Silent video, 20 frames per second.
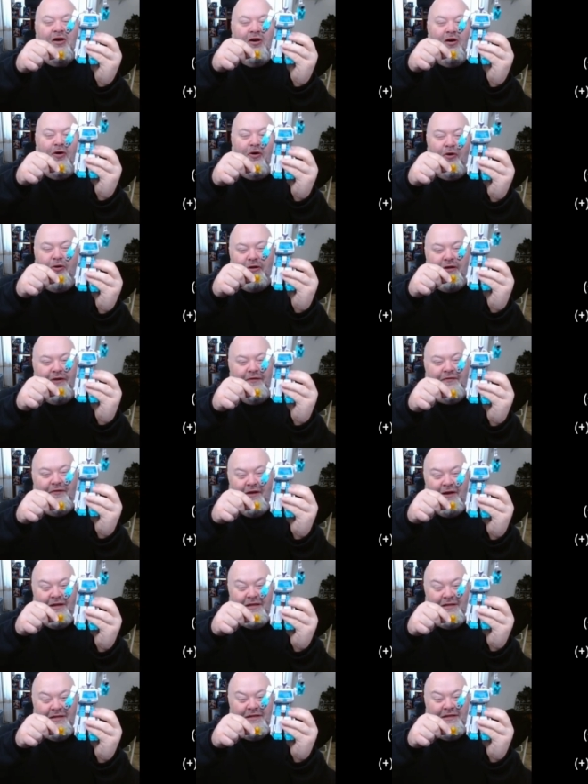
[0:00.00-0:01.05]
Holy
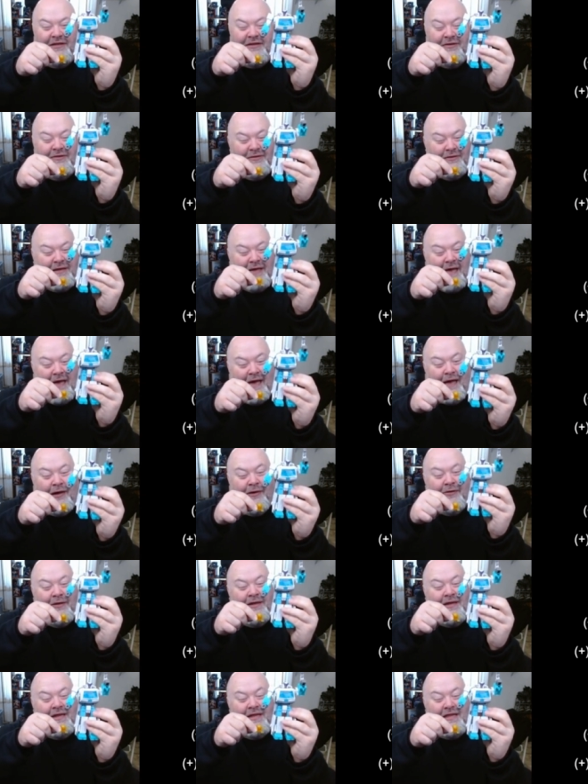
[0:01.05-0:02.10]
fucking cow!
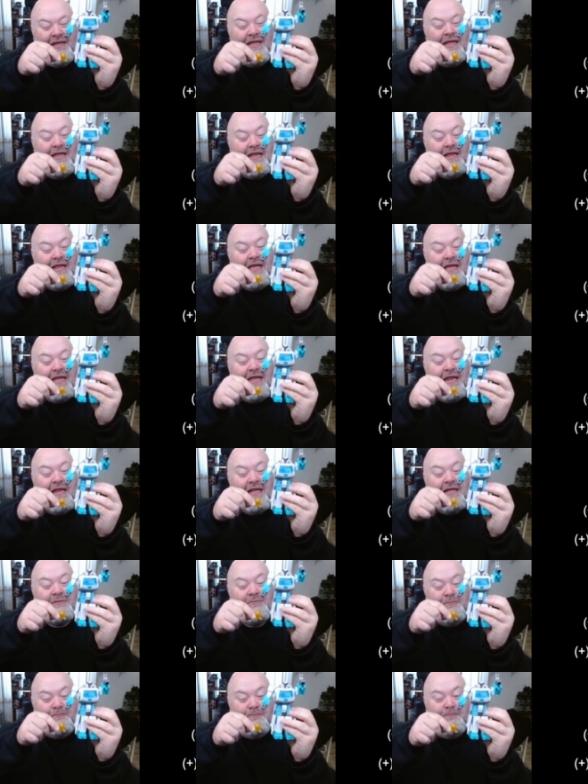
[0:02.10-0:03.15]
It, it it
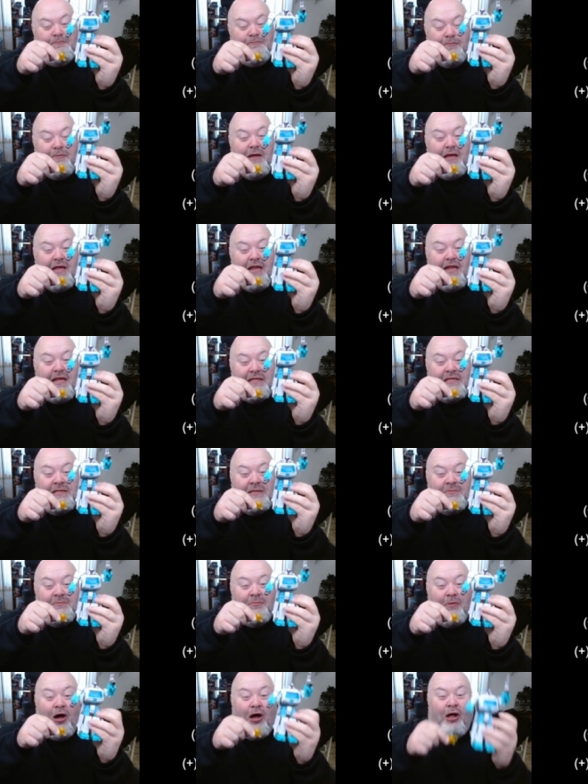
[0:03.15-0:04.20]
is it is
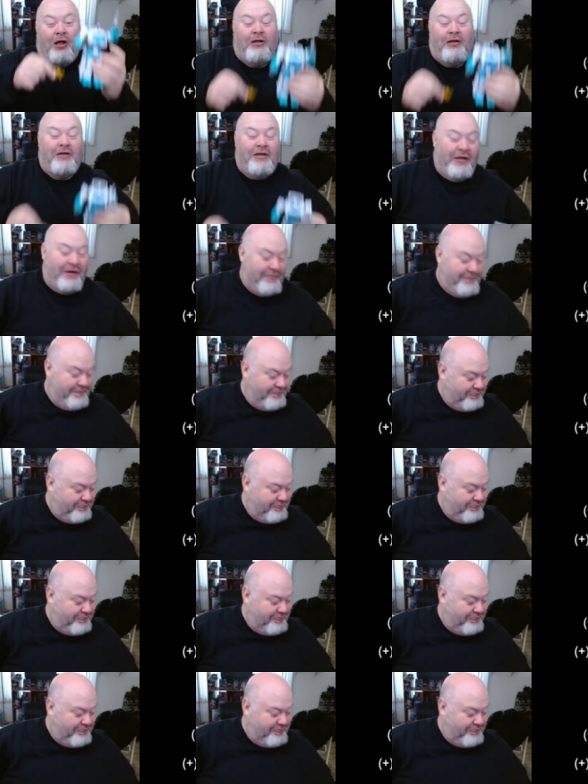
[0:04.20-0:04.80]
small, you know.